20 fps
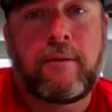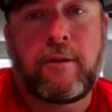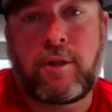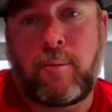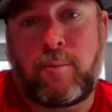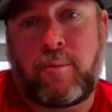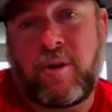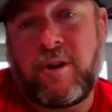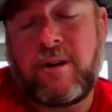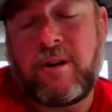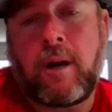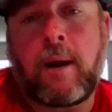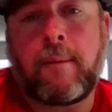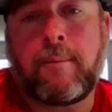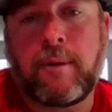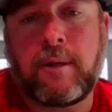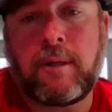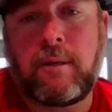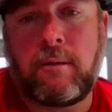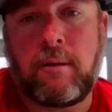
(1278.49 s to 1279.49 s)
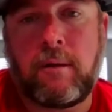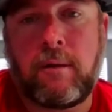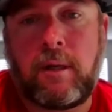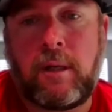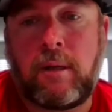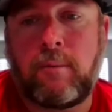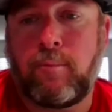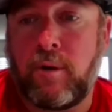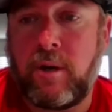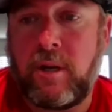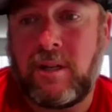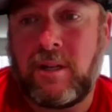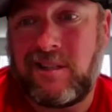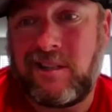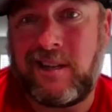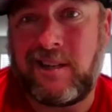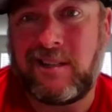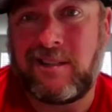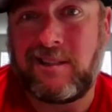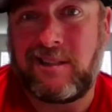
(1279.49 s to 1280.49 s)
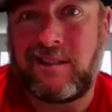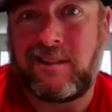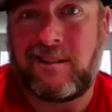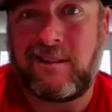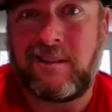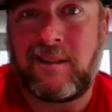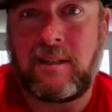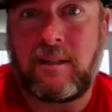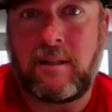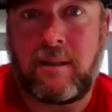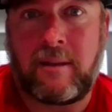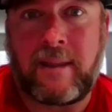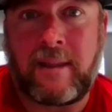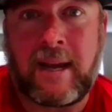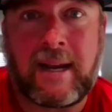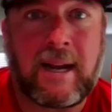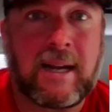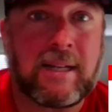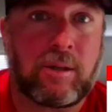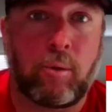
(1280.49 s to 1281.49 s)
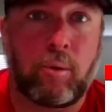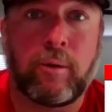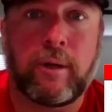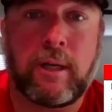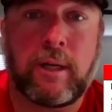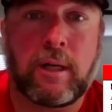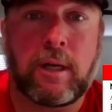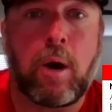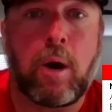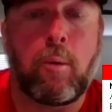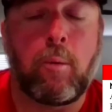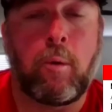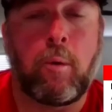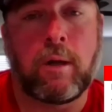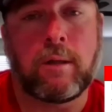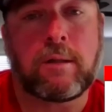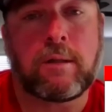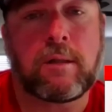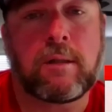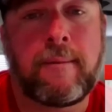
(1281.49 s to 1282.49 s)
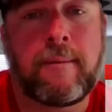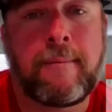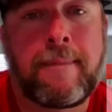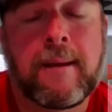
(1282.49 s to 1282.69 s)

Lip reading: there's a pretty good opportunity, pretty good chance that guy's only going to go once.